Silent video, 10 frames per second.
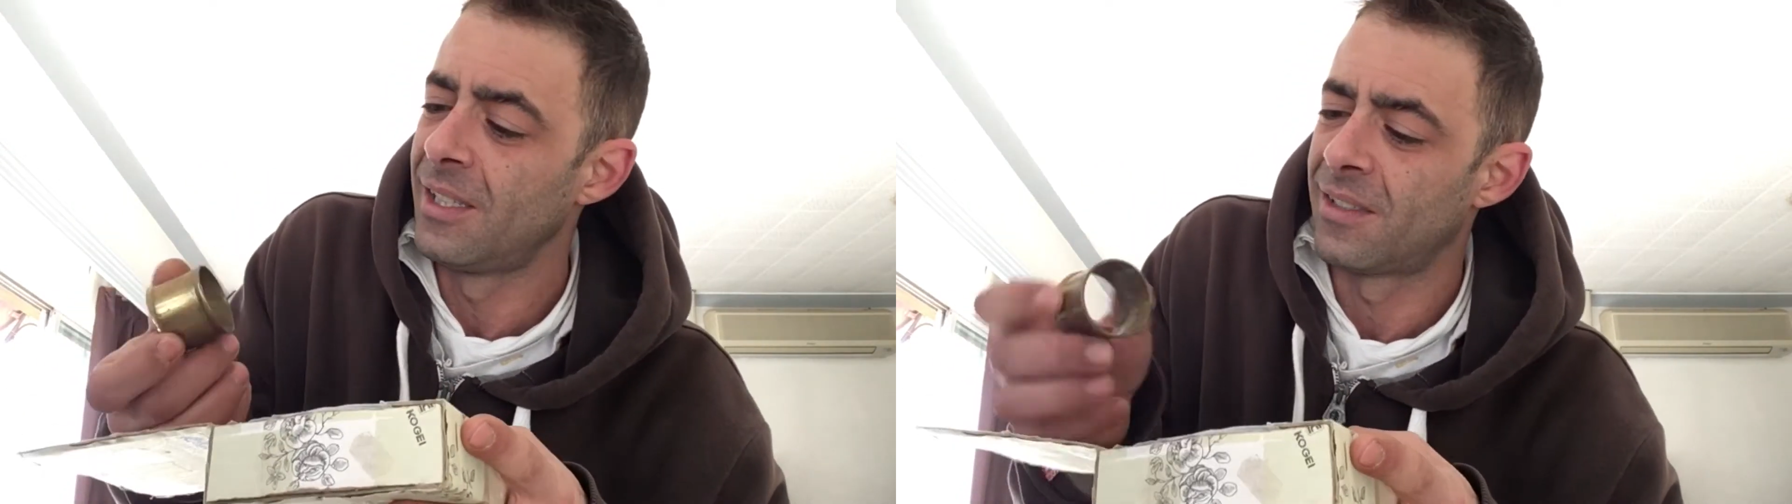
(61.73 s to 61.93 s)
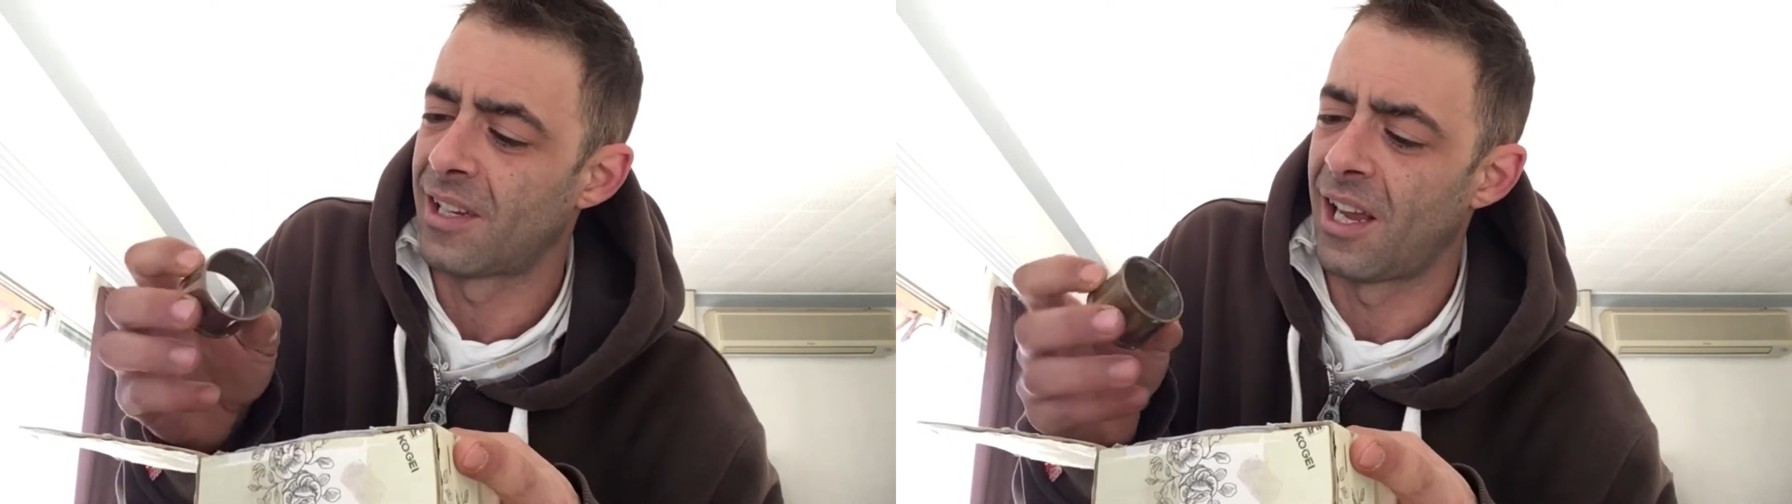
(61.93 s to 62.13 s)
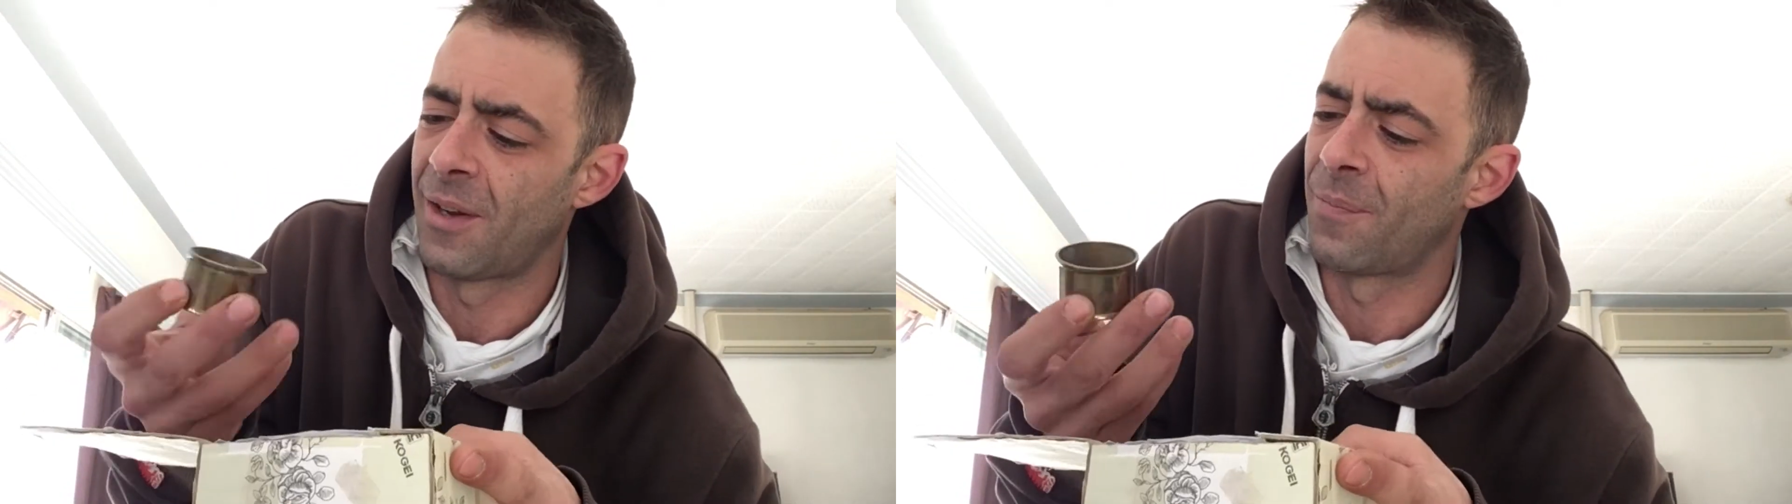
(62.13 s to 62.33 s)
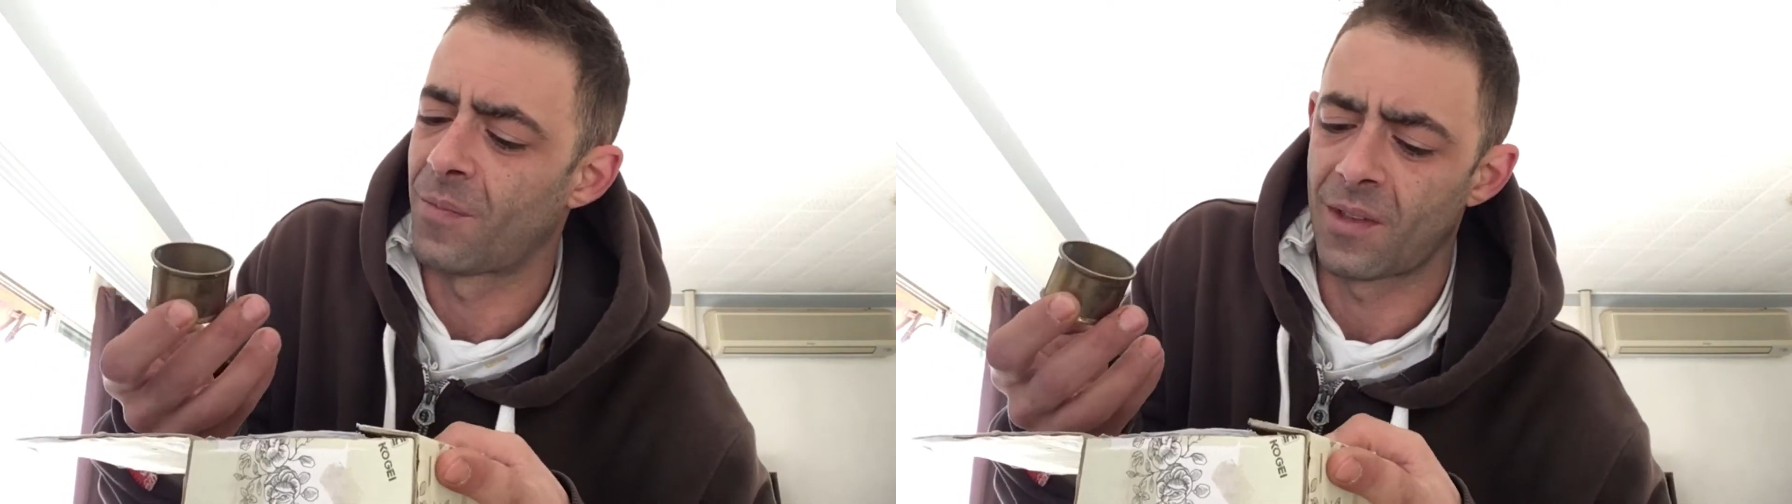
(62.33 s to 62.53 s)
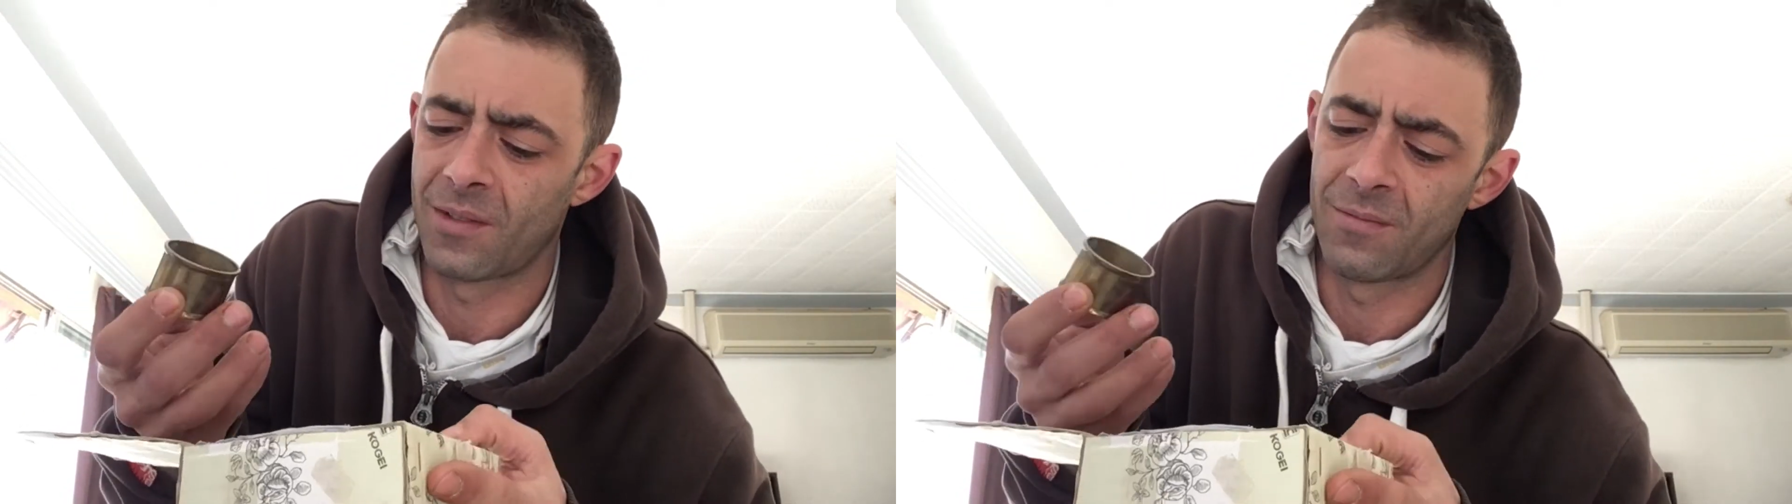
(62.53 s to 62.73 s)
So
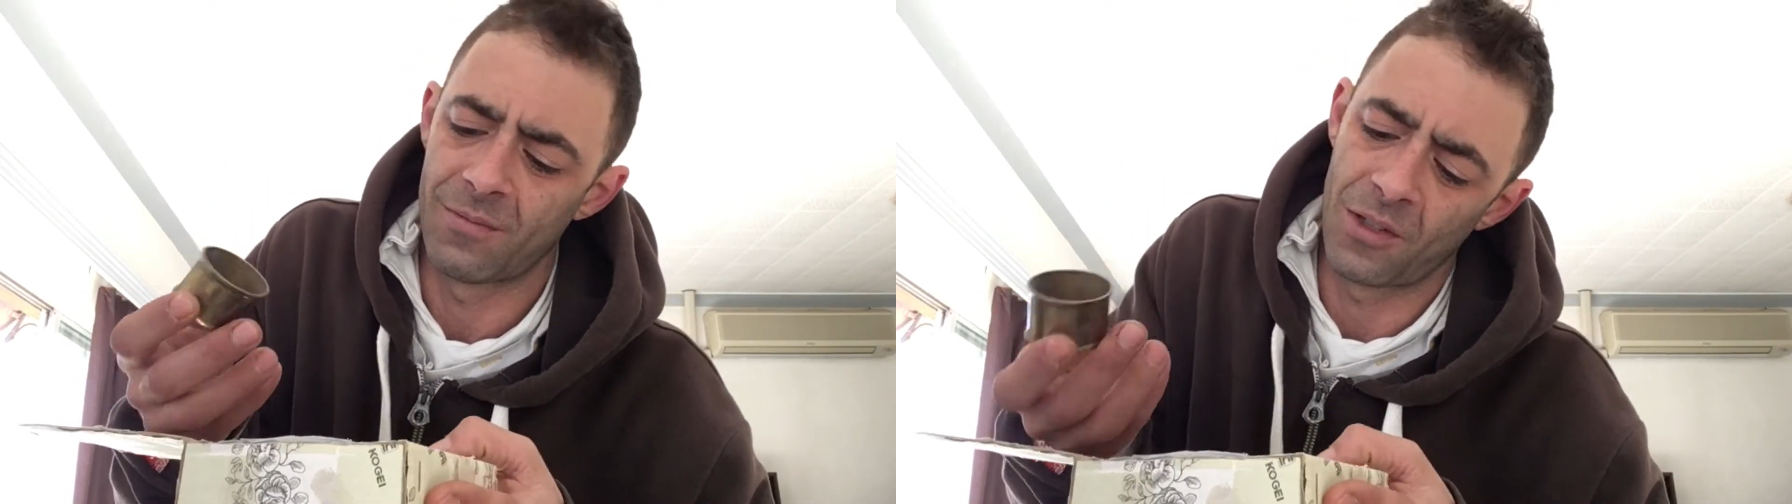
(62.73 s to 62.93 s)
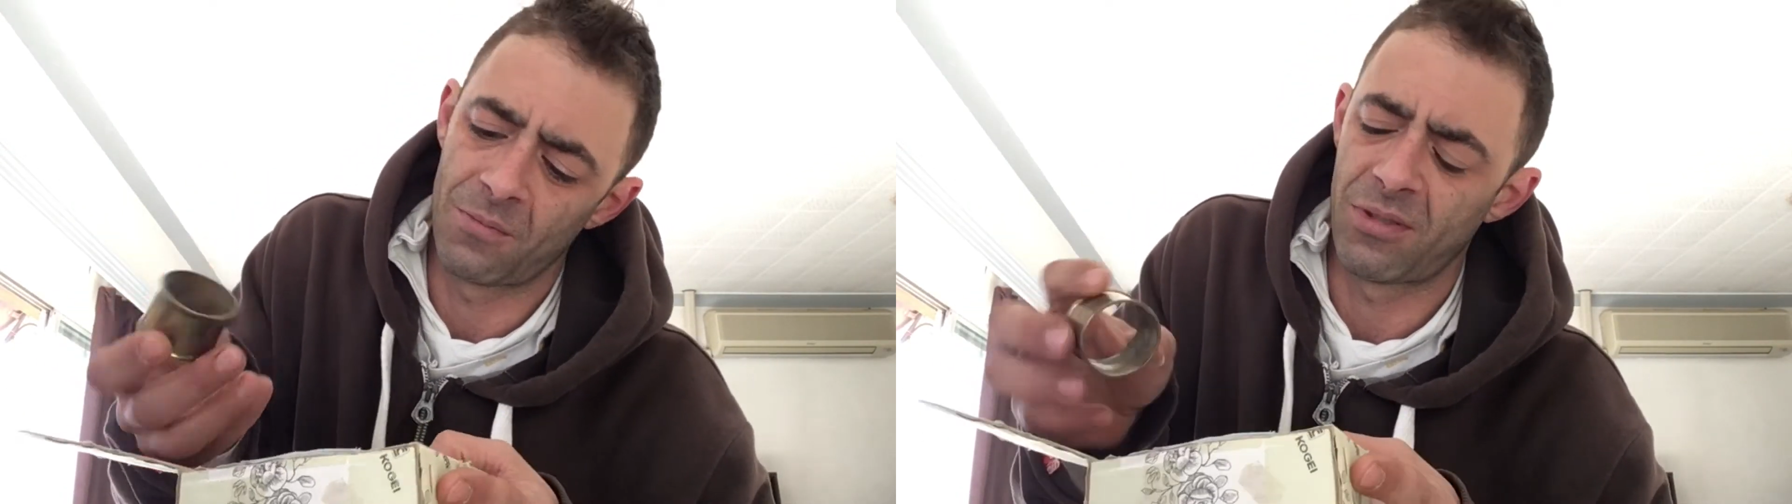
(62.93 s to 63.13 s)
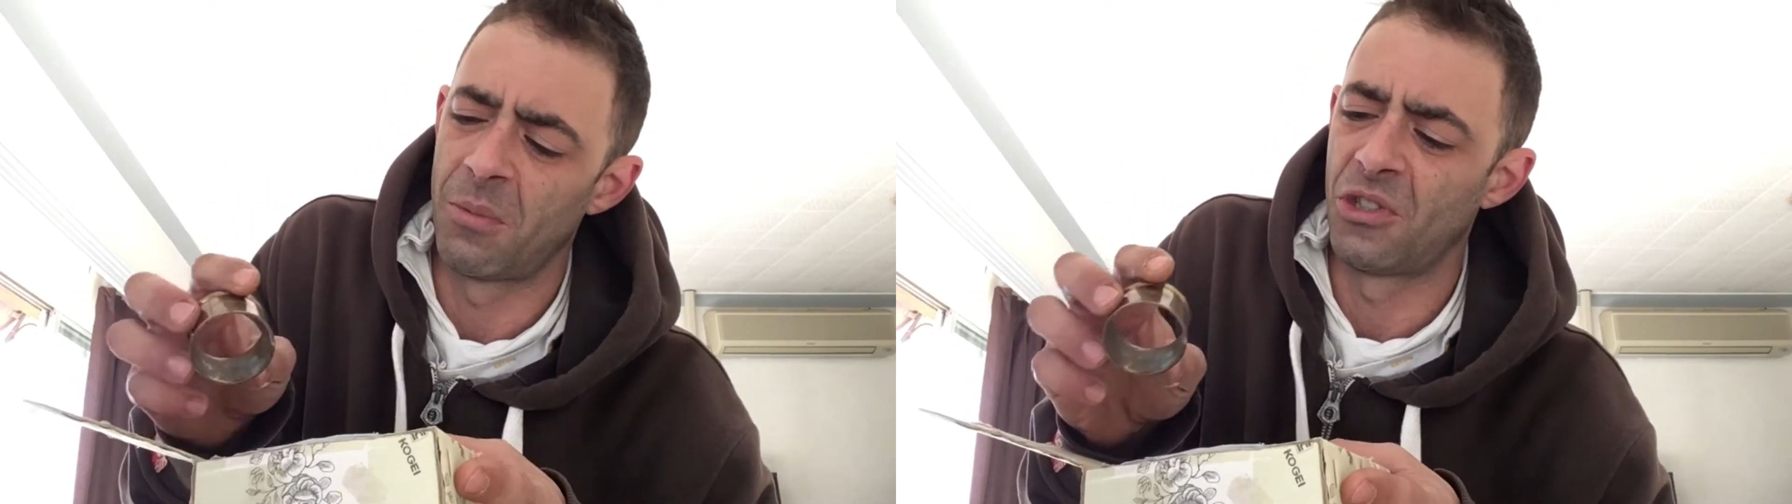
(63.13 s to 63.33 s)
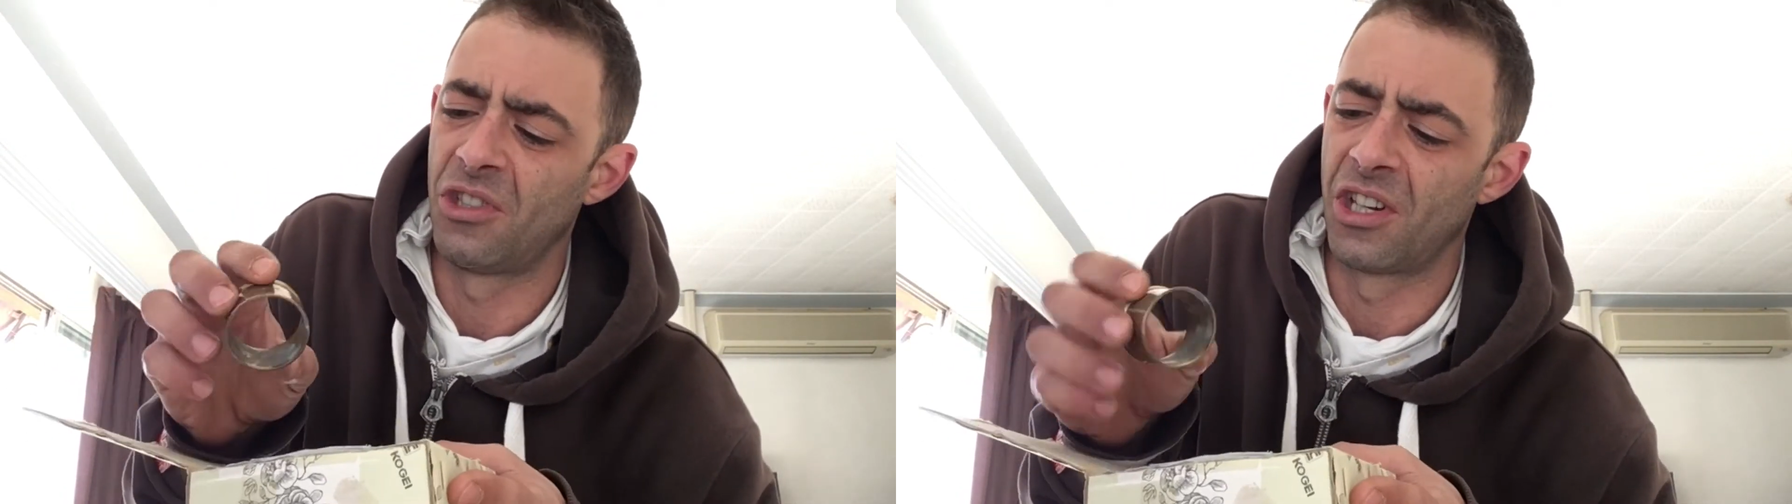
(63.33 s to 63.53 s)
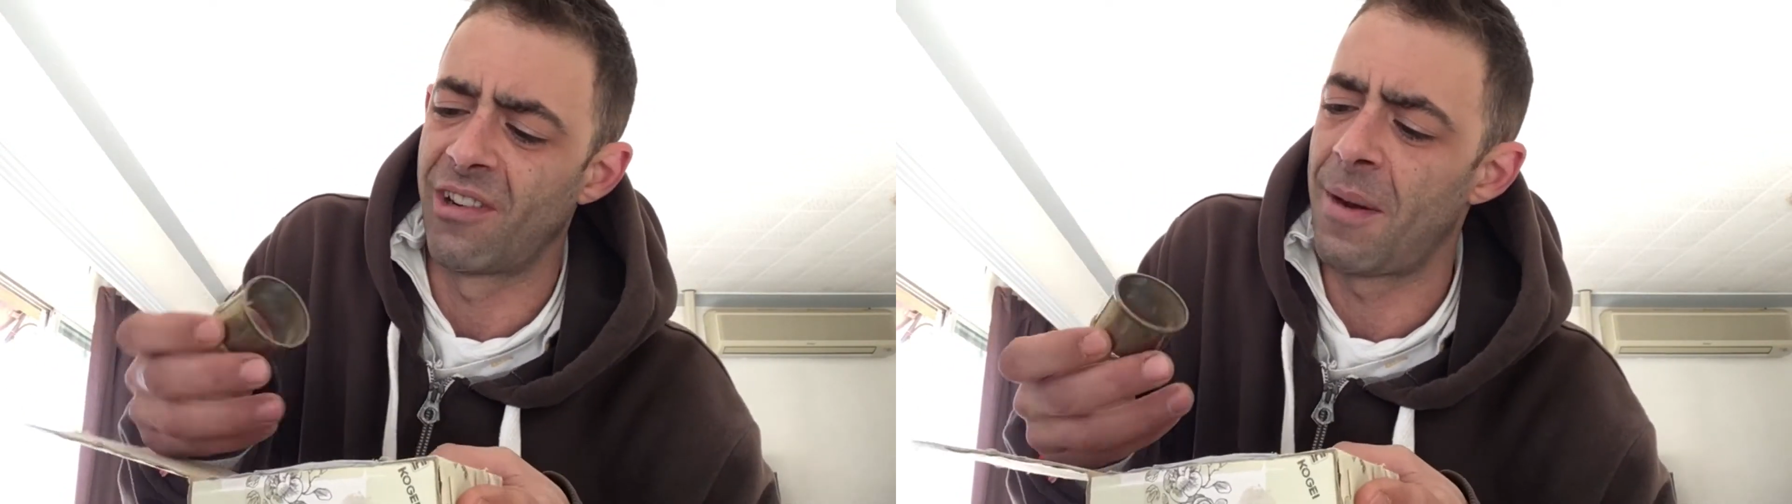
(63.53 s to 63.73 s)
probably
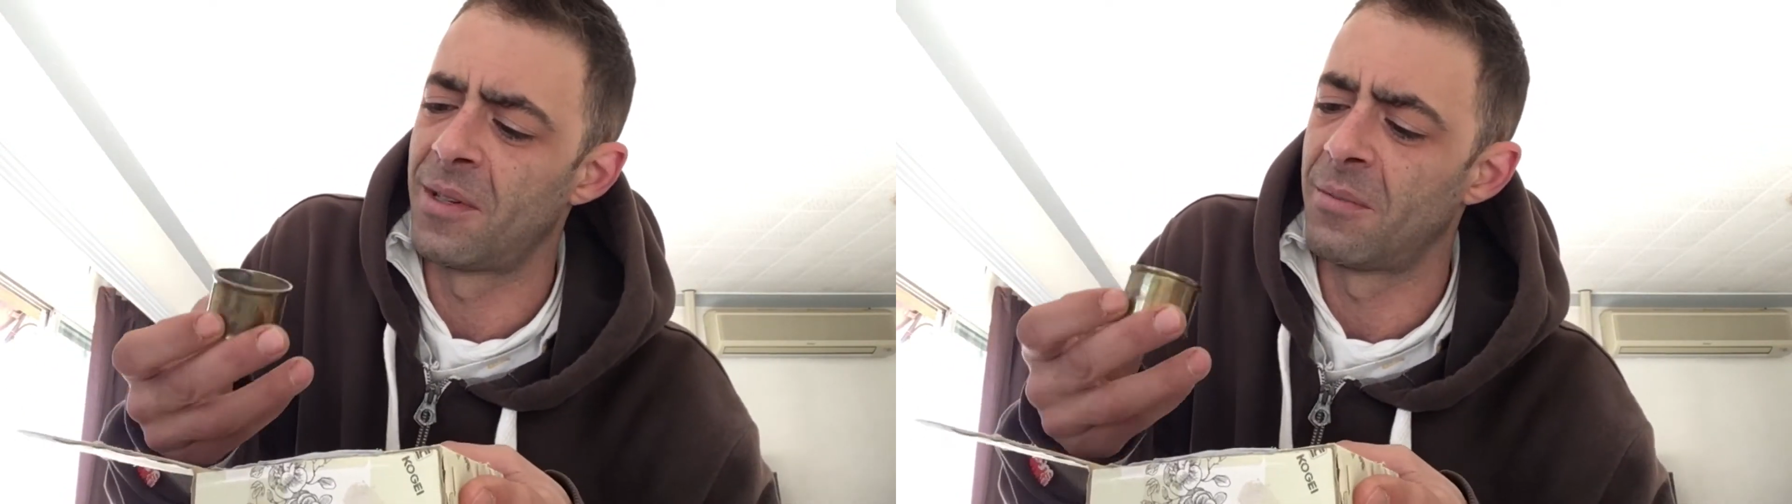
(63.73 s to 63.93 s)
shouldn't have grabbed